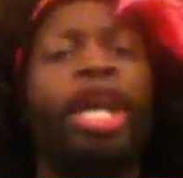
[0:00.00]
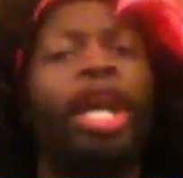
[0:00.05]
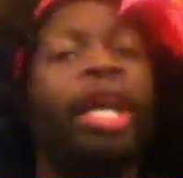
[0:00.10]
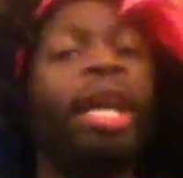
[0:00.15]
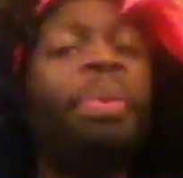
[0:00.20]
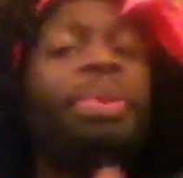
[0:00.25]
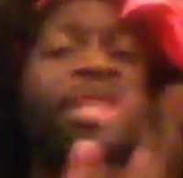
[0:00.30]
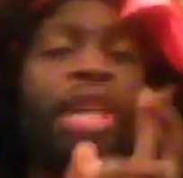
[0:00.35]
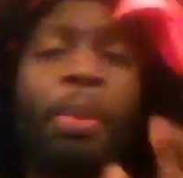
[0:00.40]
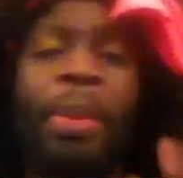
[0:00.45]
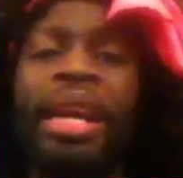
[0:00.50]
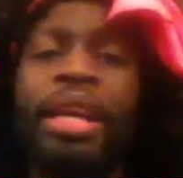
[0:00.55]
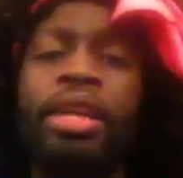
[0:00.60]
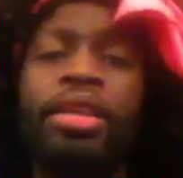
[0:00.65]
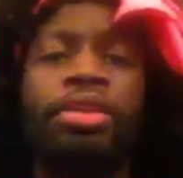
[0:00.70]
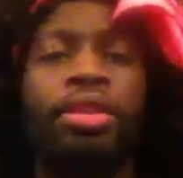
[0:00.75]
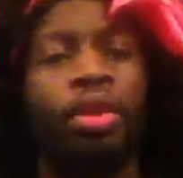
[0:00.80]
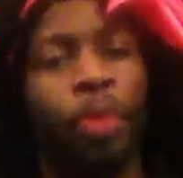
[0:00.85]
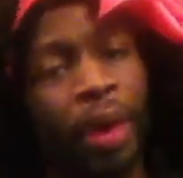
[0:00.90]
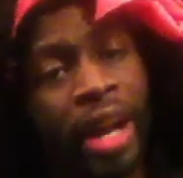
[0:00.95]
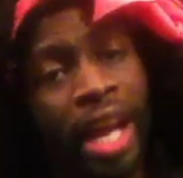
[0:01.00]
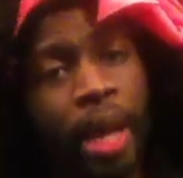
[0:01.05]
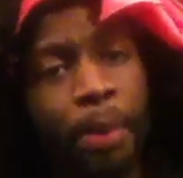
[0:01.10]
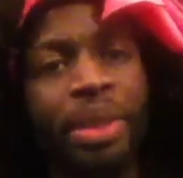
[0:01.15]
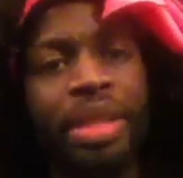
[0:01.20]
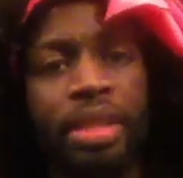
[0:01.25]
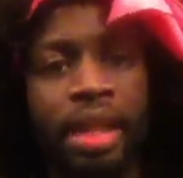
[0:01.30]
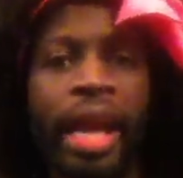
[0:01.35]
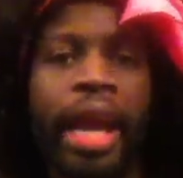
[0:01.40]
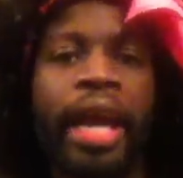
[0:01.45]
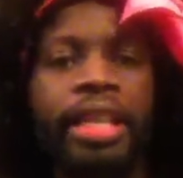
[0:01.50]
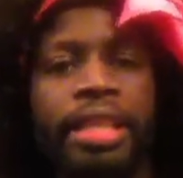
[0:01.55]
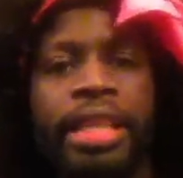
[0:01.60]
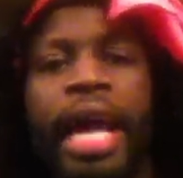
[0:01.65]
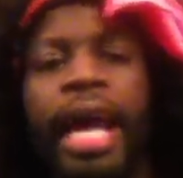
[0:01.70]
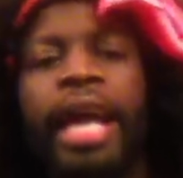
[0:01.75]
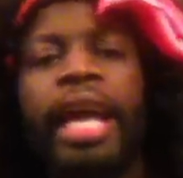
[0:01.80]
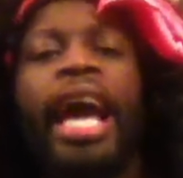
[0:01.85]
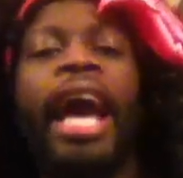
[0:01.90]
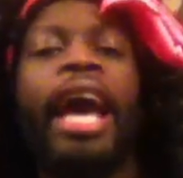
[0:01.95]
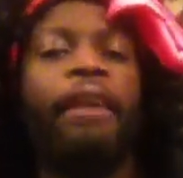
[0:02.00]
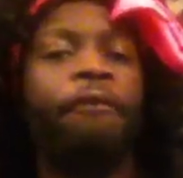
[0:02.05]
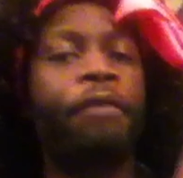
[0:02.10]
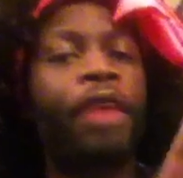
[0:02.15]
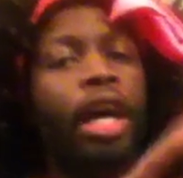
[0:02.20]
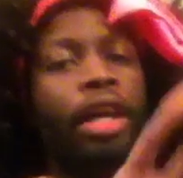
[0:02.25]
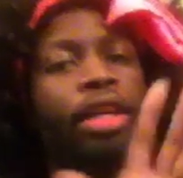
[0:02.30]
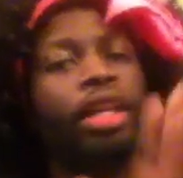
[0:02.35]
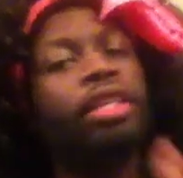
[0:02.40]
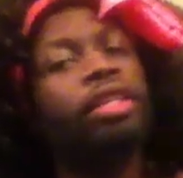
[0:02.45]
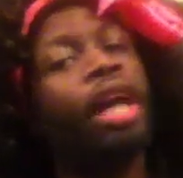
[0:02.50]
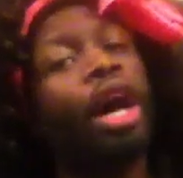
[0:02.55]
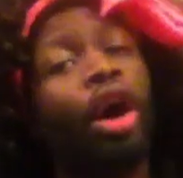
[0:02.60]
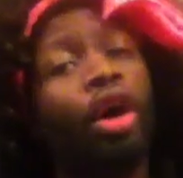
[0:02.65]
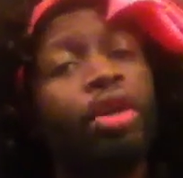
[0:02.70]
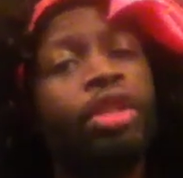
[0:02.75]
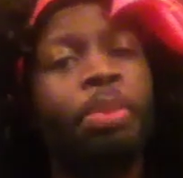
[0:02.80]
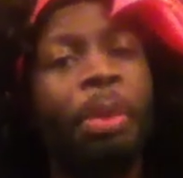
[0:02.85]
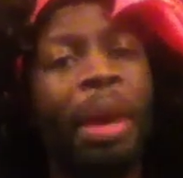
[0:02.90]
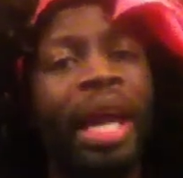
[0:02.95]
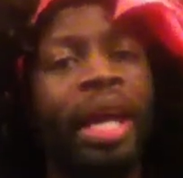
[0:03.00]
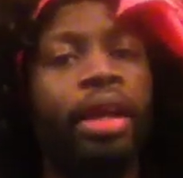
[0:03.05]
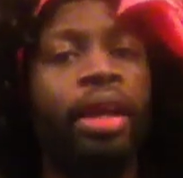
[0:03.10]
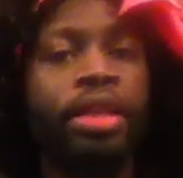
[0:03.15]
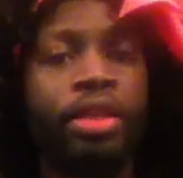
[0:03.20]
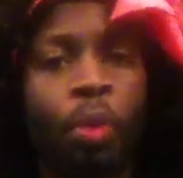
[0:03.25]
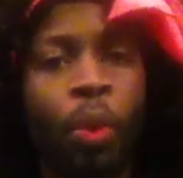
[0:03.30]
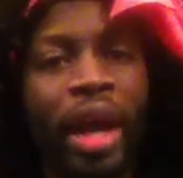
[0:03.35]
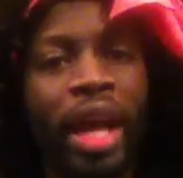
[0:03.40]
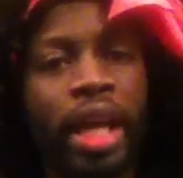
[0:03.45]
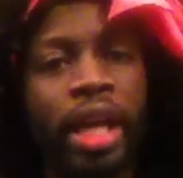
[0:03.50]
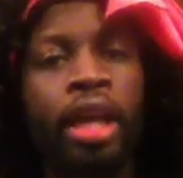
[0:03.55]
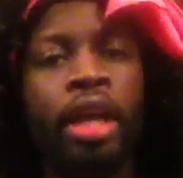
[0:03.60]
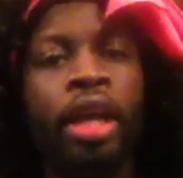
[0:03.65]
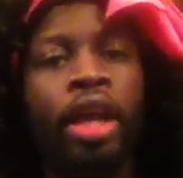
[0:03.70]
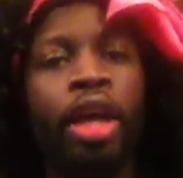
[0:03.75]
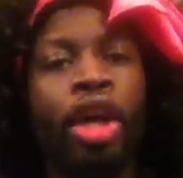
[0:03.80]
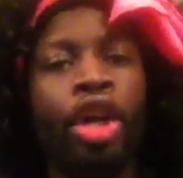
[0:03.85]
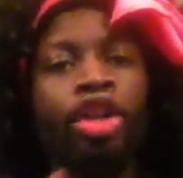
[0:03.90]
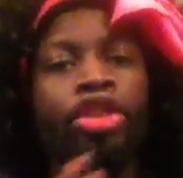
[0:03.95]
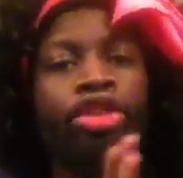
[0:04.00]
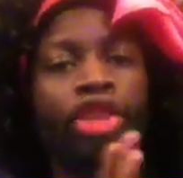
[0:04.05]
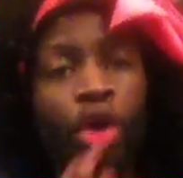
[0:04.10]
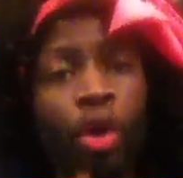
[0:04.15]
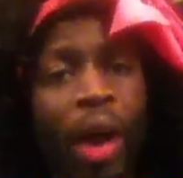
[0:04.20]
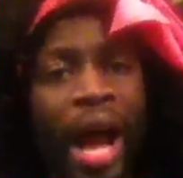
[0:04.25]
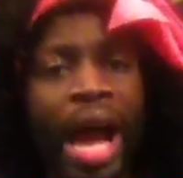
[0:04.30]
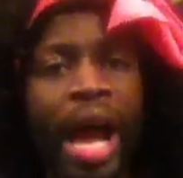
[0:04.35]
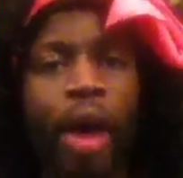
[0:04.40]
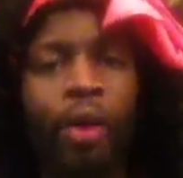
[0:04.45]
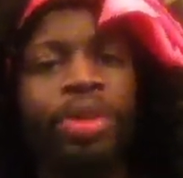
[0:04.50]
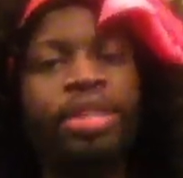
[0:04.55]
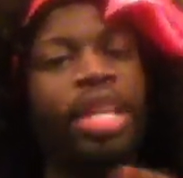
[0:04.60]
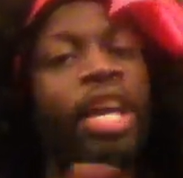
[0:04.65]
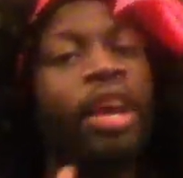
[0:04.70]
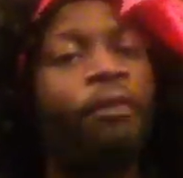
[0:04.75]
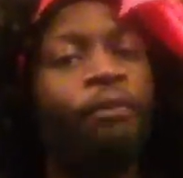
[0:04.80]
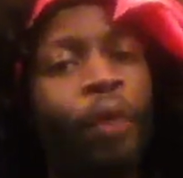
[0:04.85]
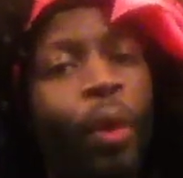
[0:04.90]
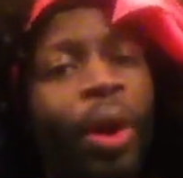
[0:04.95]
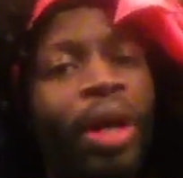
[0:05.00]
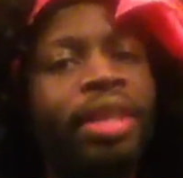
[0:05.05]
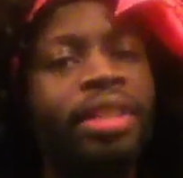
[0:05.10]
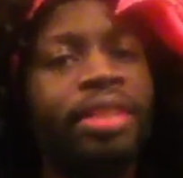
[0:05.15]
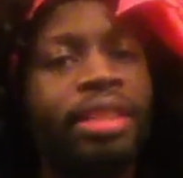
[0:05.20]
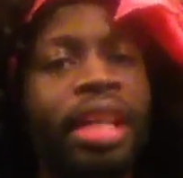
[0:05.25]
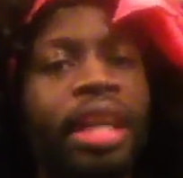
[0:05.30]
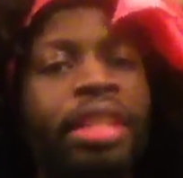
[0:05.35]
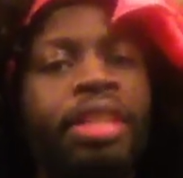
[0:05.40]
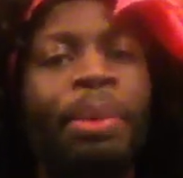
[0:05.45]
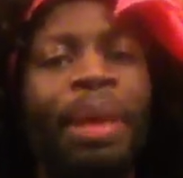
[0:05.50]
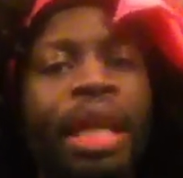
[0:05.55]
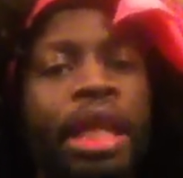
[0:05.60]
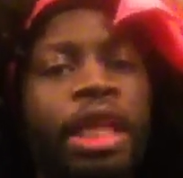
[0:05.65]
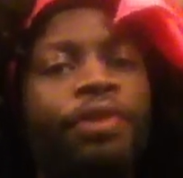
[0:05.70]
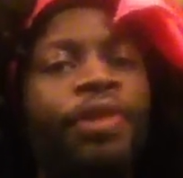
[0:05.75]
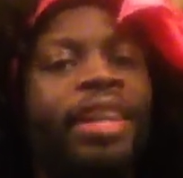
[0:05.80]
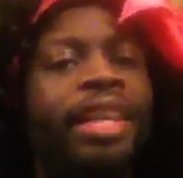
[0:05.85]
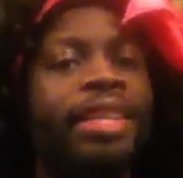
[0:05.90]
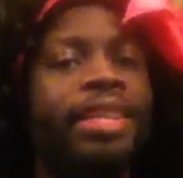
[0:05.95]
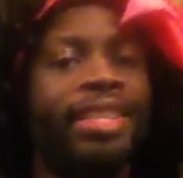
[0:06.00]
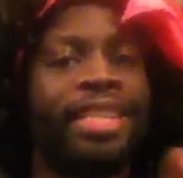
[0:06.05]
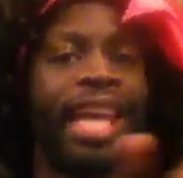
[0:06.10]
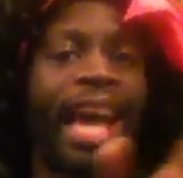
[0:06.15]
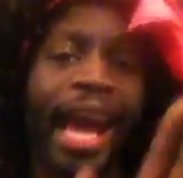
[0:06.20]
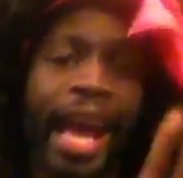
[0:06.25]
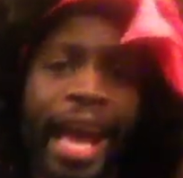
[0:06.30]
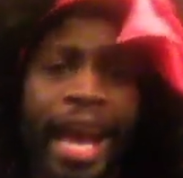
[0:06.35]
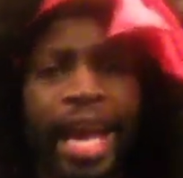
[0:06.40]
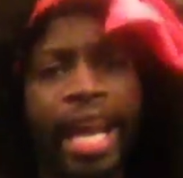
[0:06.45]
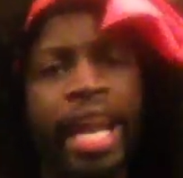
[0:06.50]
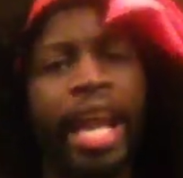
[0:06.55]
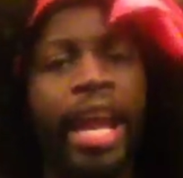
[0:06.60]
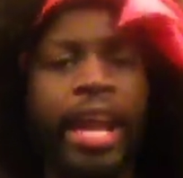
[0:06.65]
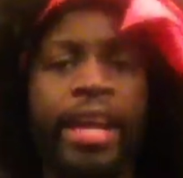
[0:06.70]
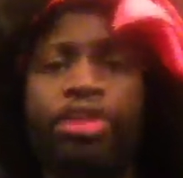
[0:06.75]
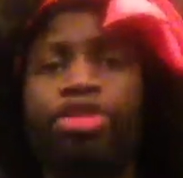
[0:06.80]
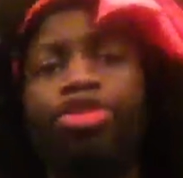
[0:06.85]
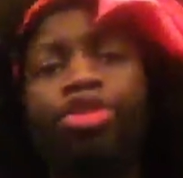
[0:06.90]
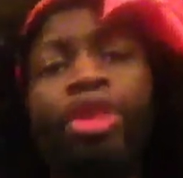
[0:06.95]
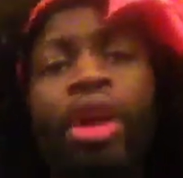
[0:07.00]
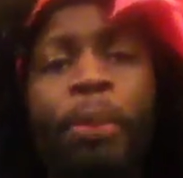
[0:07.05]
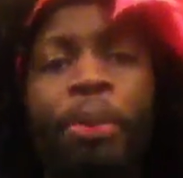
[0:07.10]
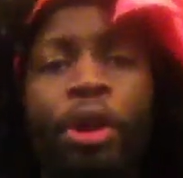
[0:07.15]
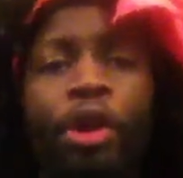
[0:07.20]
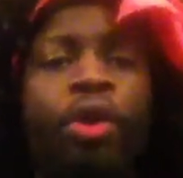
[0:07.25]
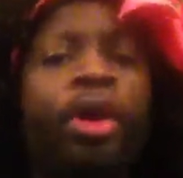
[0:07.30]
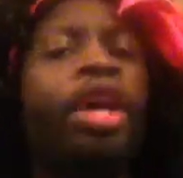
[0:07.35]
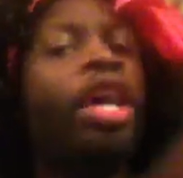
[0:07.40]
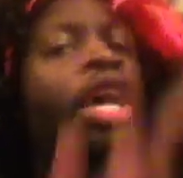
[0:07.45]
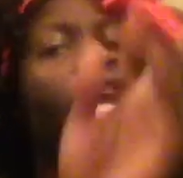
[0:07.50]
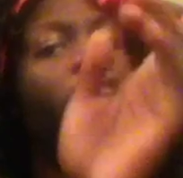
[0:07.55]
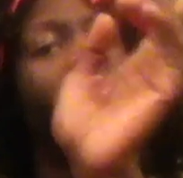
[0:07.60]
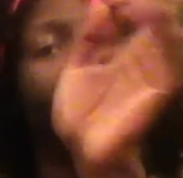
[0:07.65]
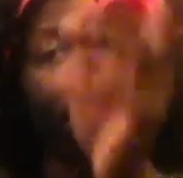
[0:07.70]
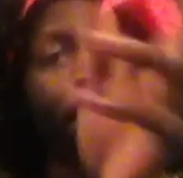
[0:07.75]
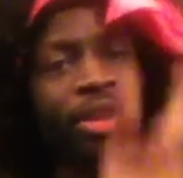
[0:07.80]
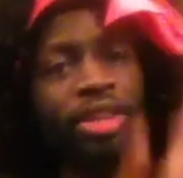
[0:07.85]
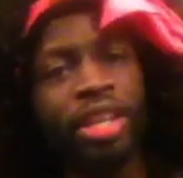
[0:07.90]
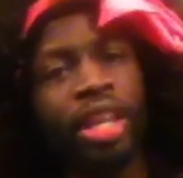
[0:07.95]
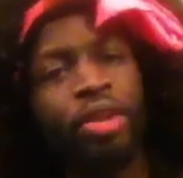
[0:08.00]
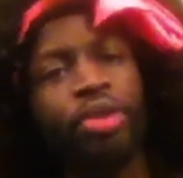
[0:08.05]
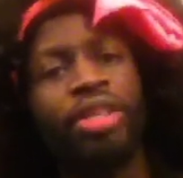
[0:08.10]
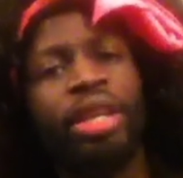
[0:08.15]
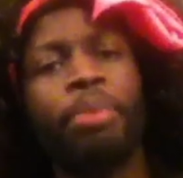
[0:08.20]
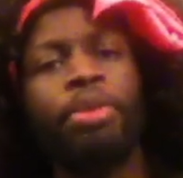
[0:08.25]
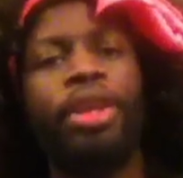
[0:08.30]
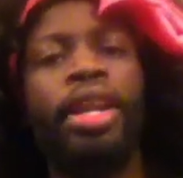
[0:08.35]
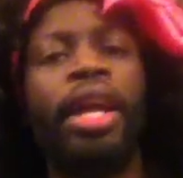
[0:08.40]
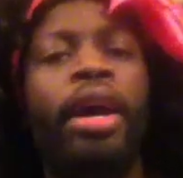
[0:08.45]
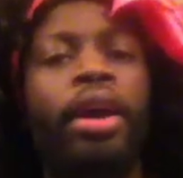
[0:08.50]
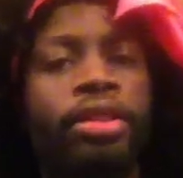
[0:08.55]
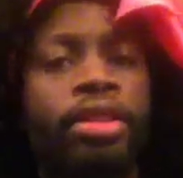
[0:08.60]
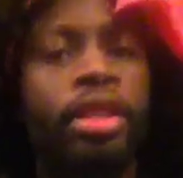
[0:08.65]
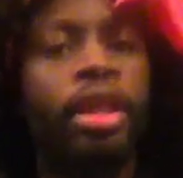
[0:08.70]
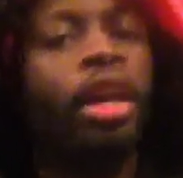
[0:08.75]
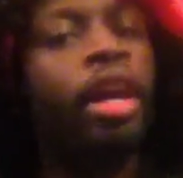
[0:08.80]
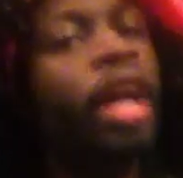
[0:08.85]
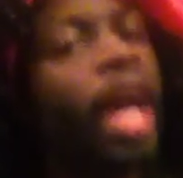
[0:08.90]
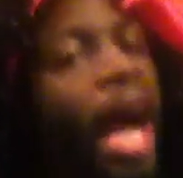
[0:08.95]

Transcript: talk about these Grammys last night and how the fuck these hoes made us wait 2 hours and 46 minutes for this tired-ass tribute. And let me tell you something else.